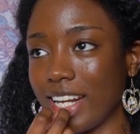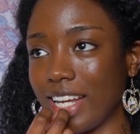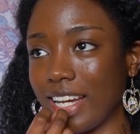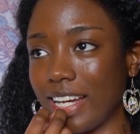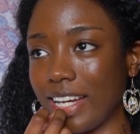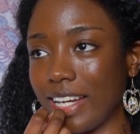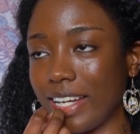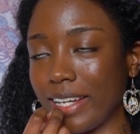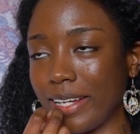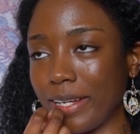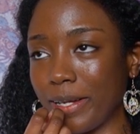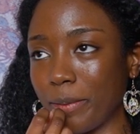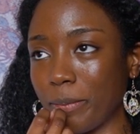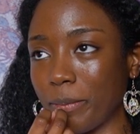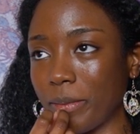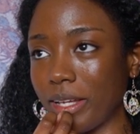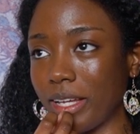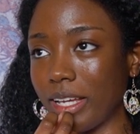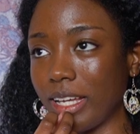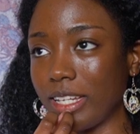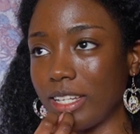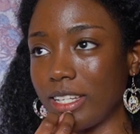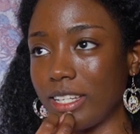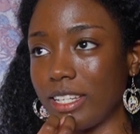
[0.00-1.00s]
Um,
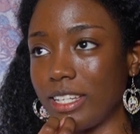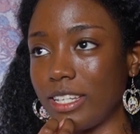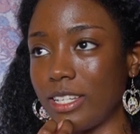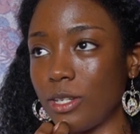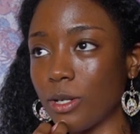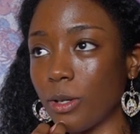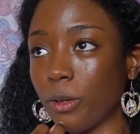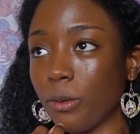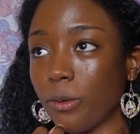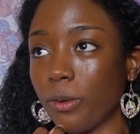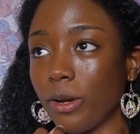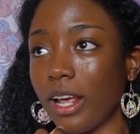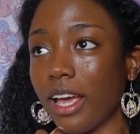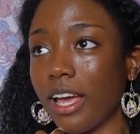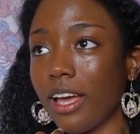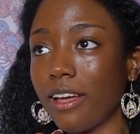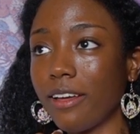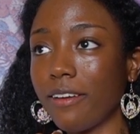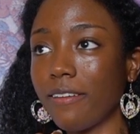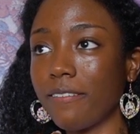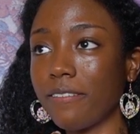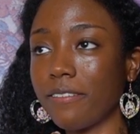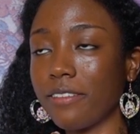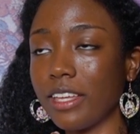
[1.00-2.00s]
I don't
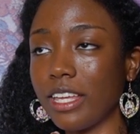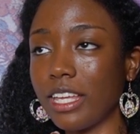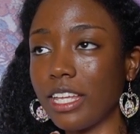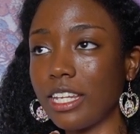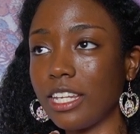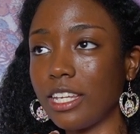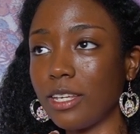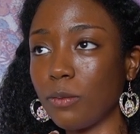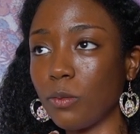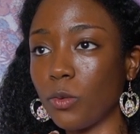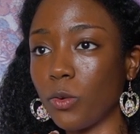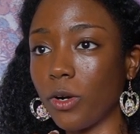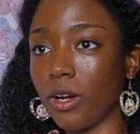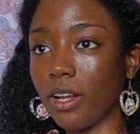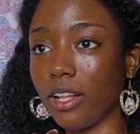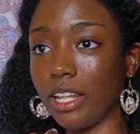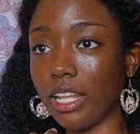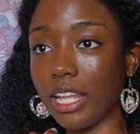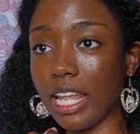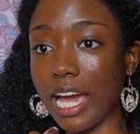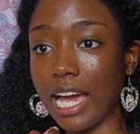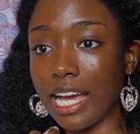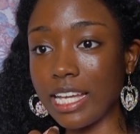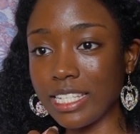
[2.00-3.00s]
have any more
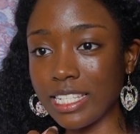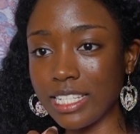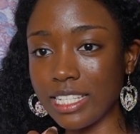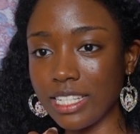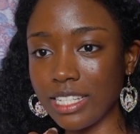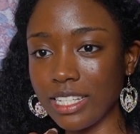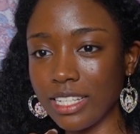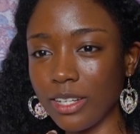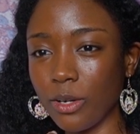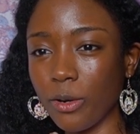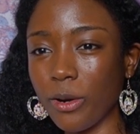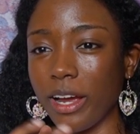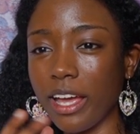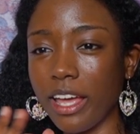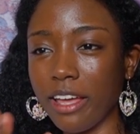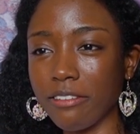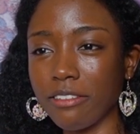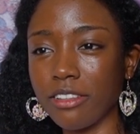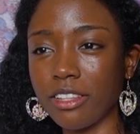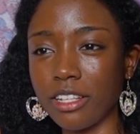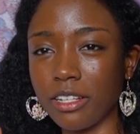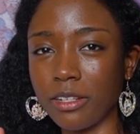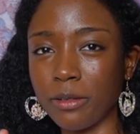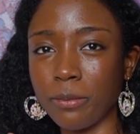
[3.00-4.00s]
elastic, or I have
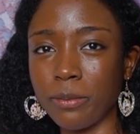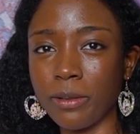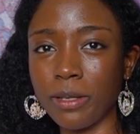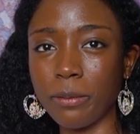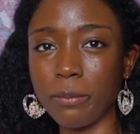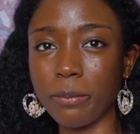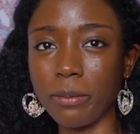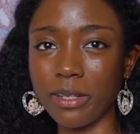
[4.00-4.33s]
a little bit,